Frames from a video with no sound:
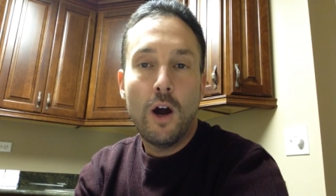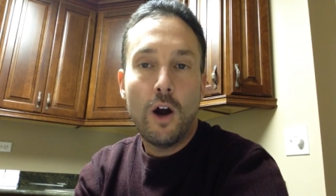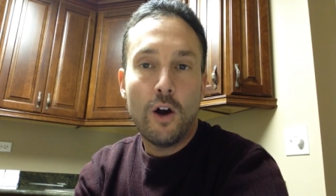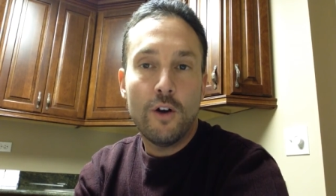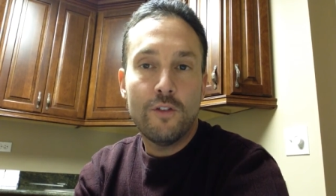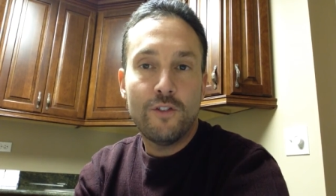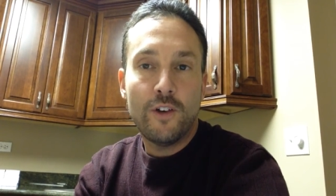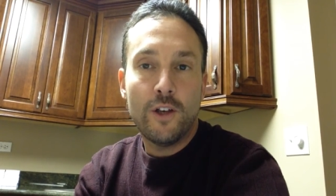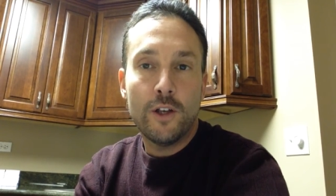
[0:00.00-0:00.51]

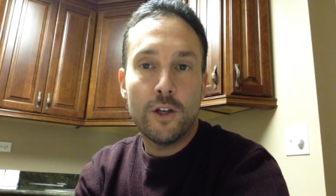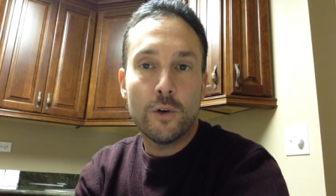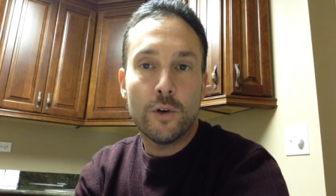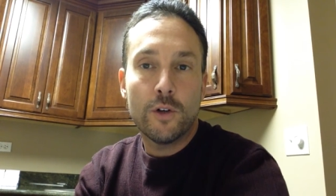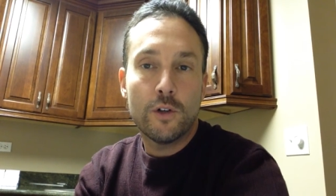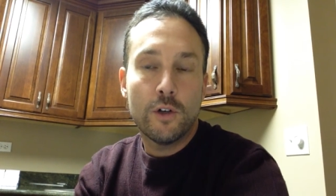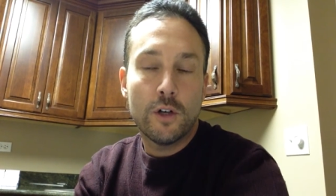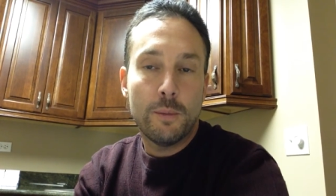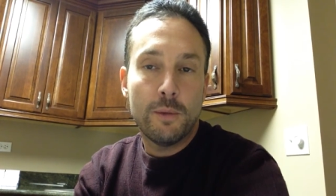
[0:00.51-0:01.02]
heart failure
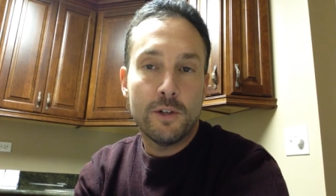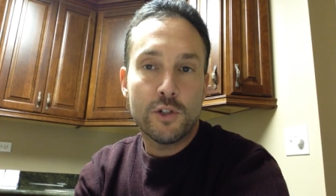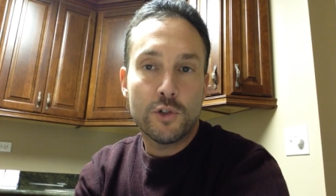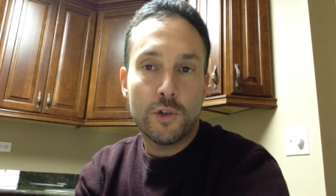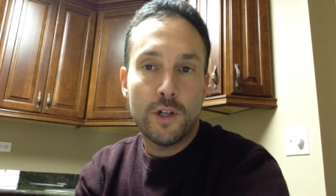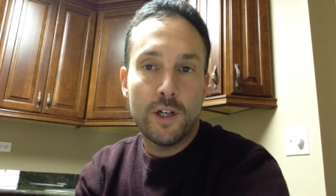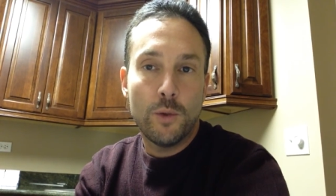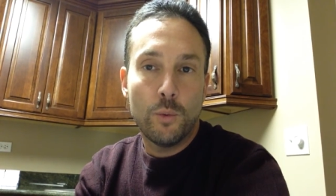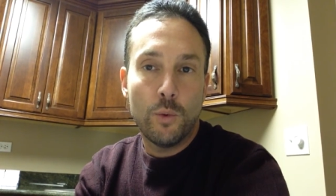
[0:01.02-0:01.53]
and could have been
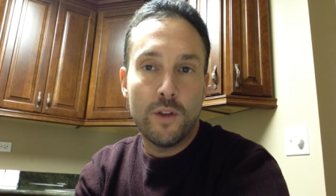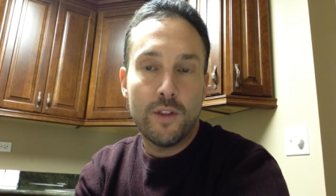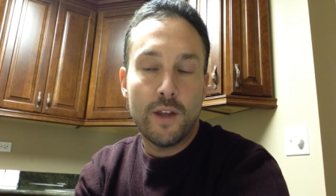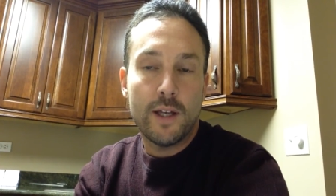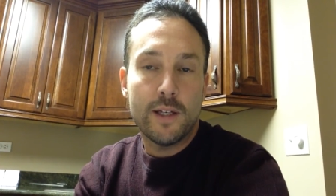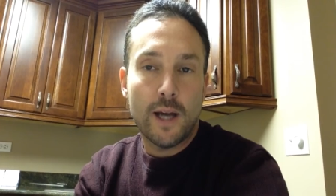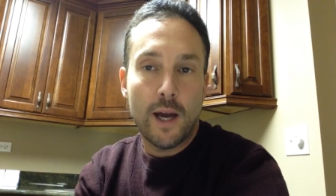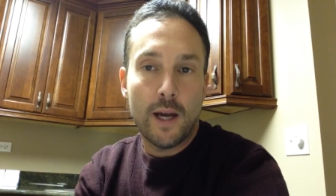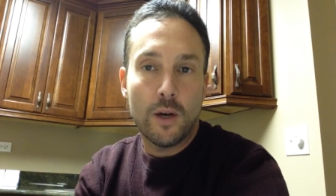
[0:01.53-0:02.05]
treated with a
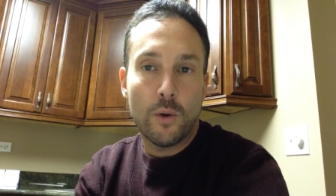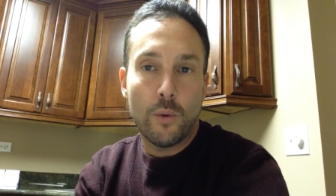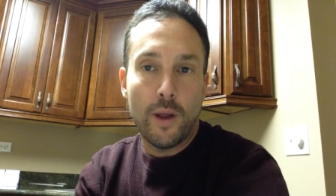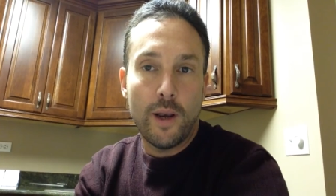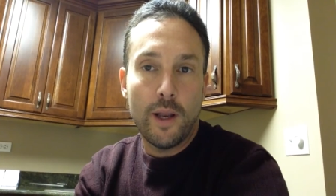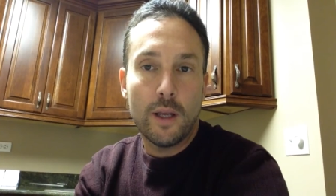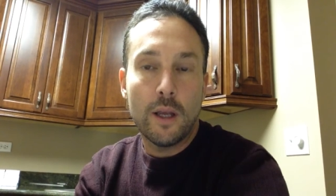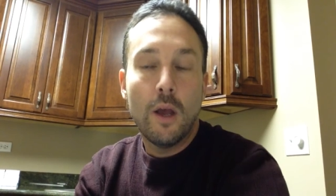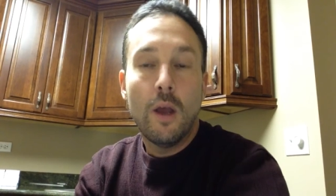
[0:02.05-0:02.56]

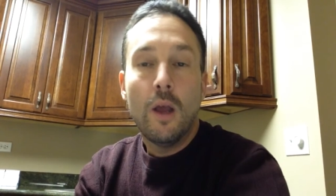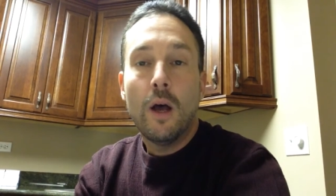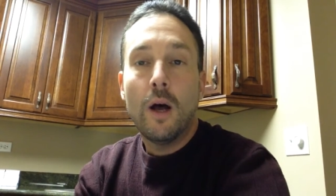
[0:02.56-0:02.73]
diuretic.